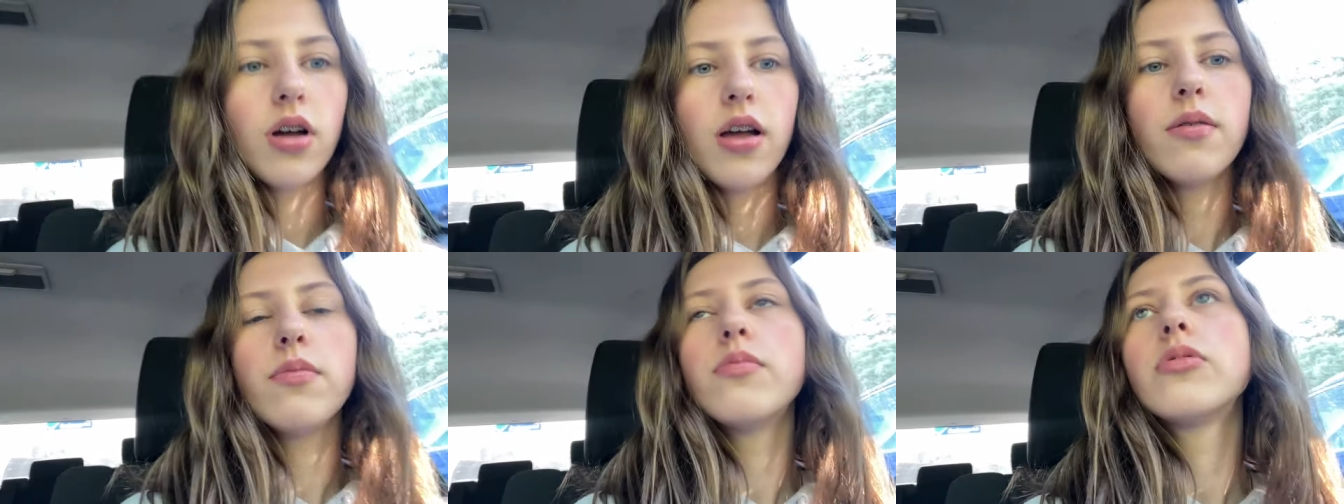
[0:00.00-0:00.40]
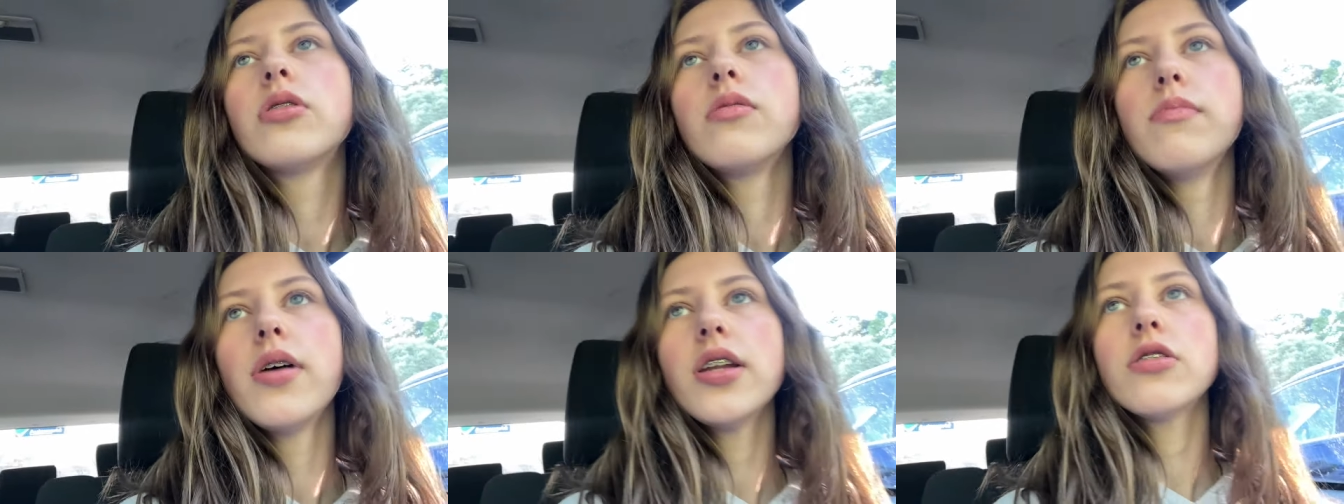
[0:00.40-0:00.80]
I
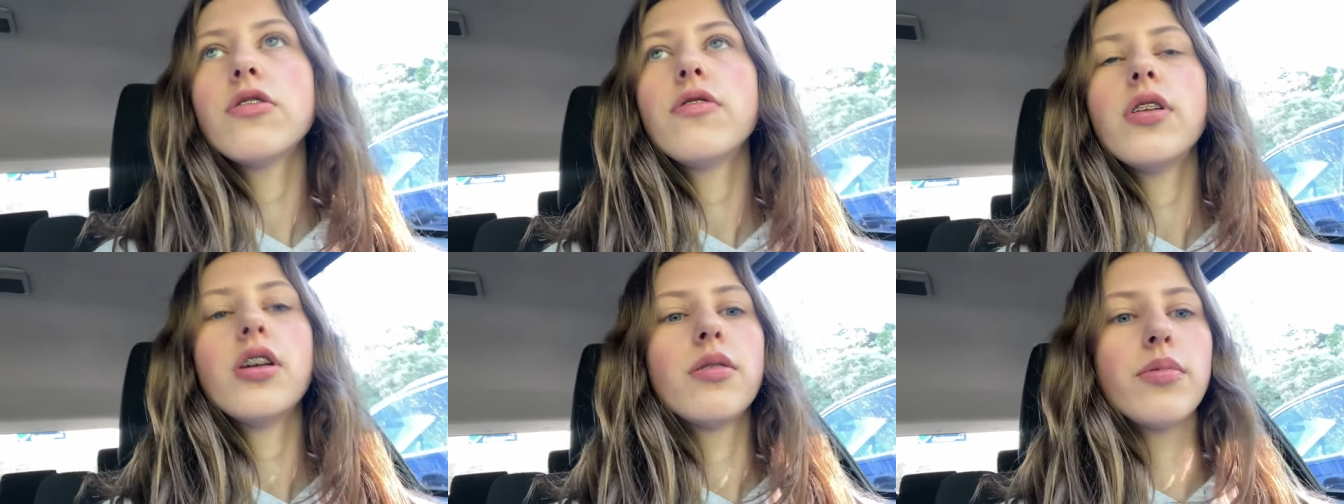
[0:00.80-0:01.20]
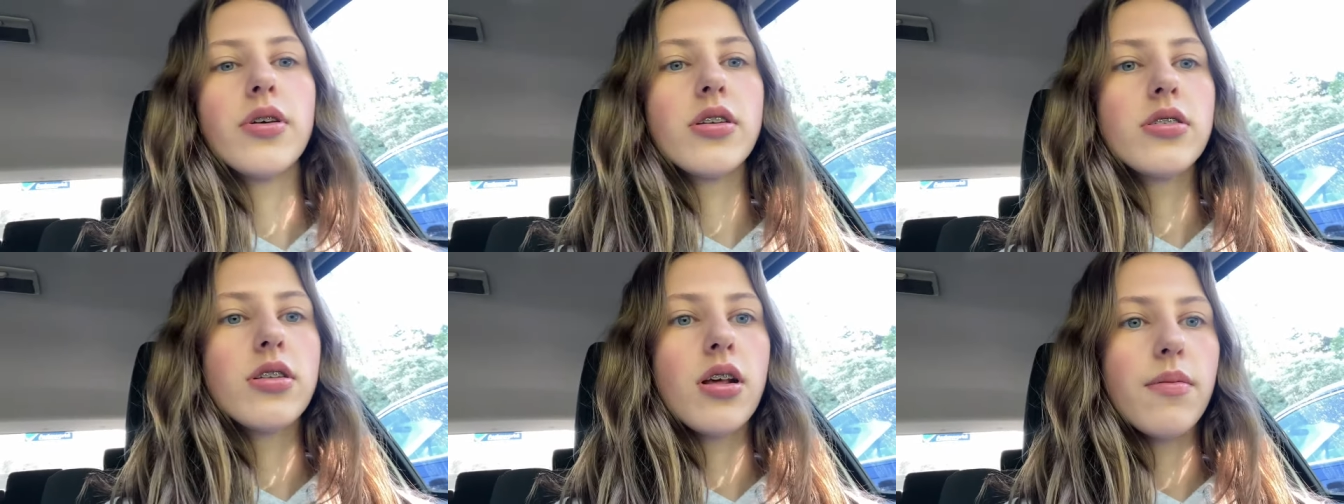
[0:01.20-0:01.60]
meant to fill up
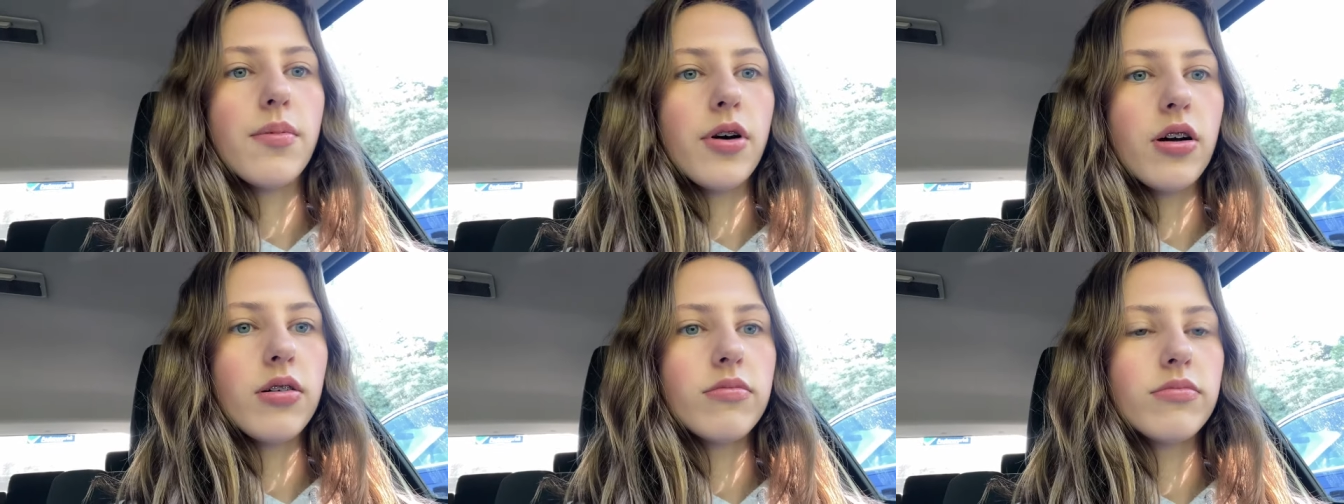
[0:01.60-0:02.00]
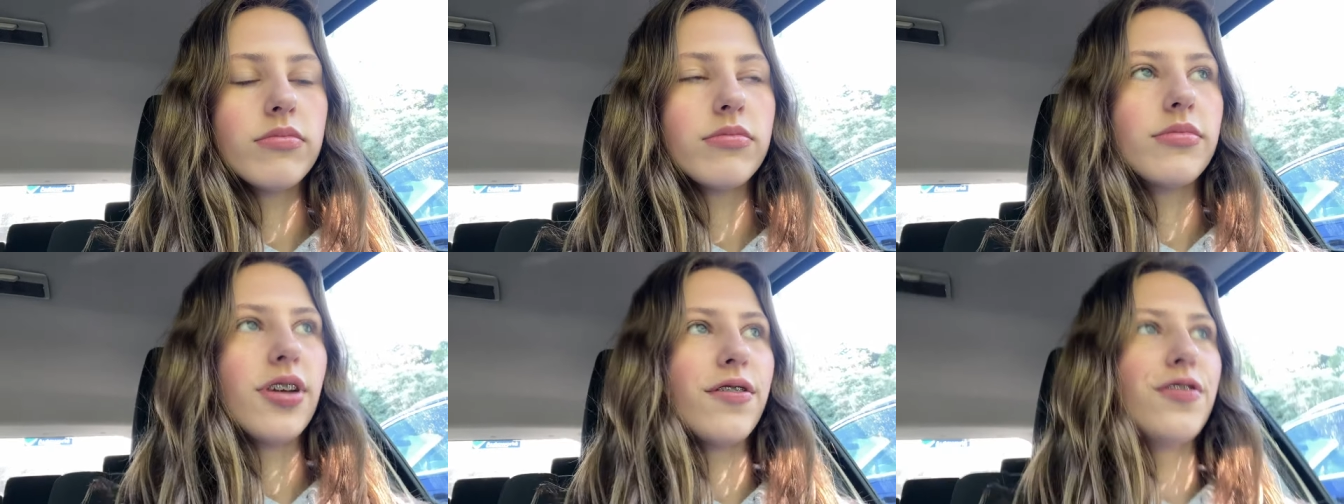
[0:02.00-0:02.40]
yesterday, but
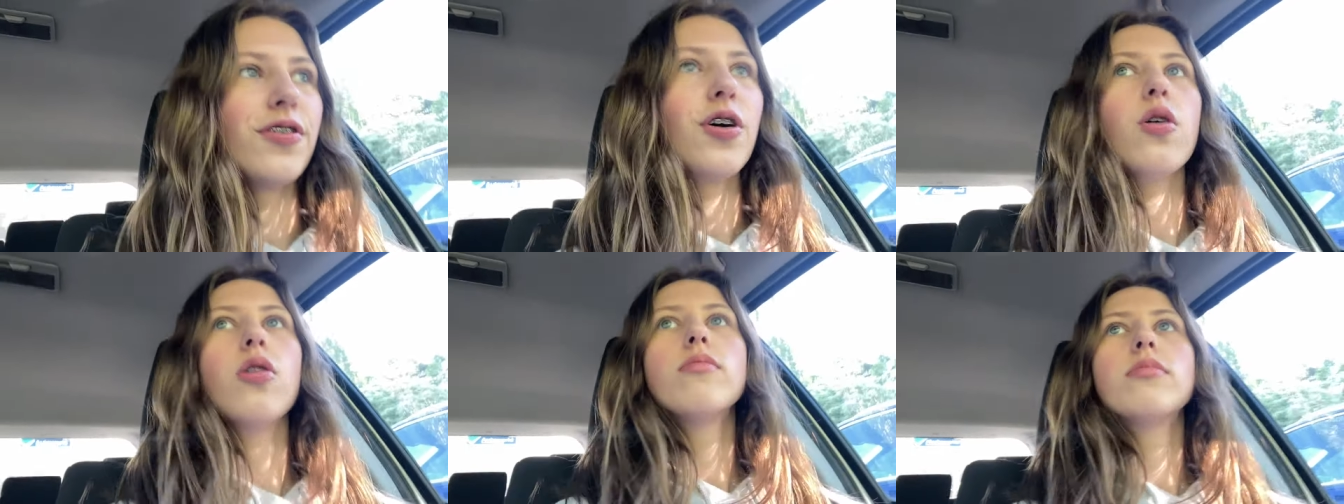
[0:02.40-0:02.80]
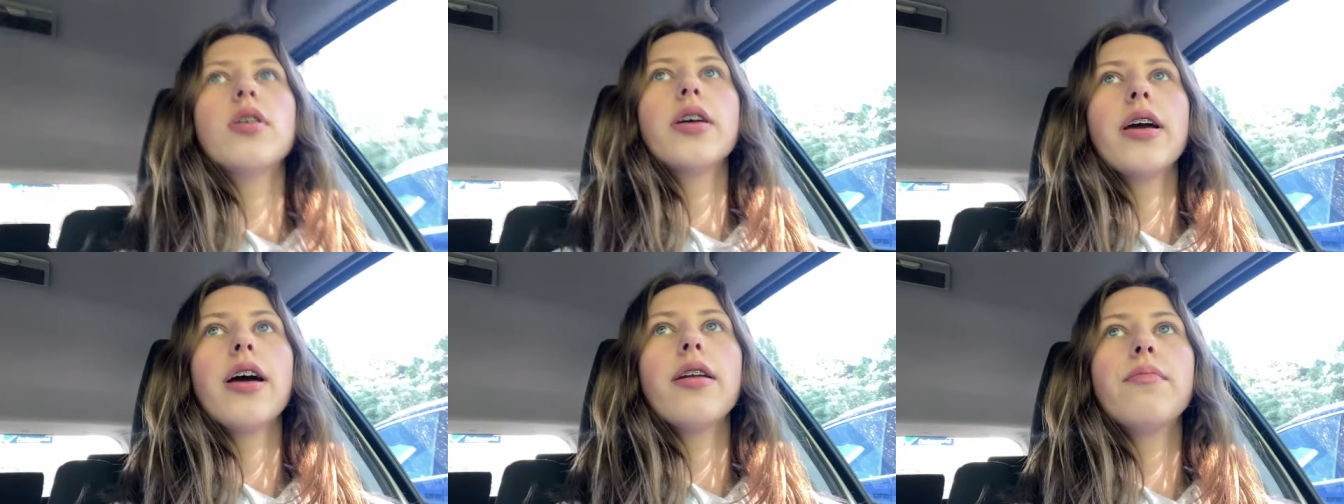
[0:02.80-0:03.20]
I forgot
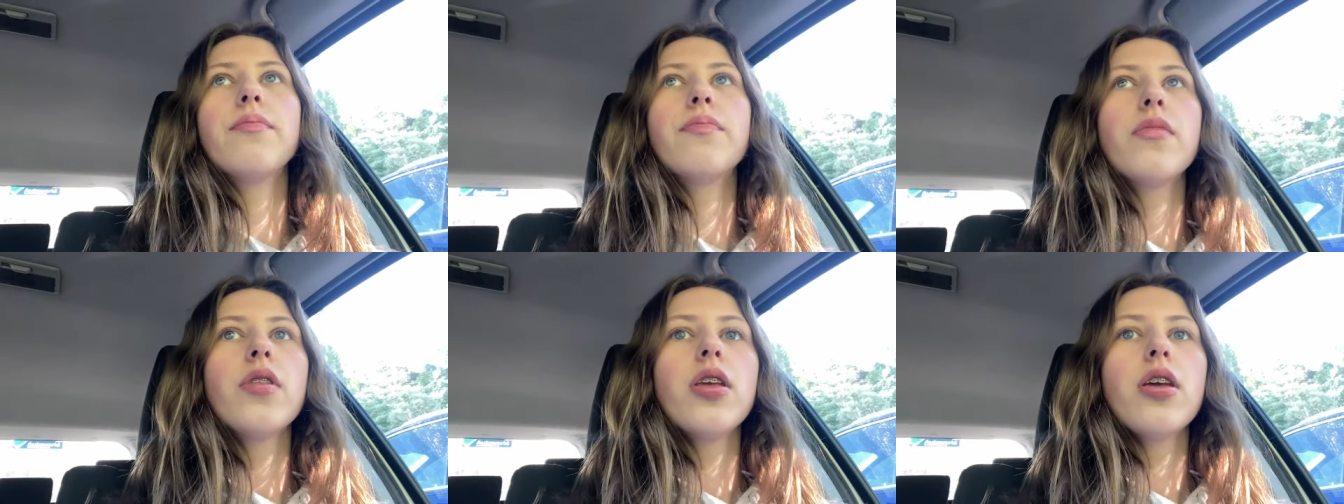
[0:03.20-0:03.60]
again.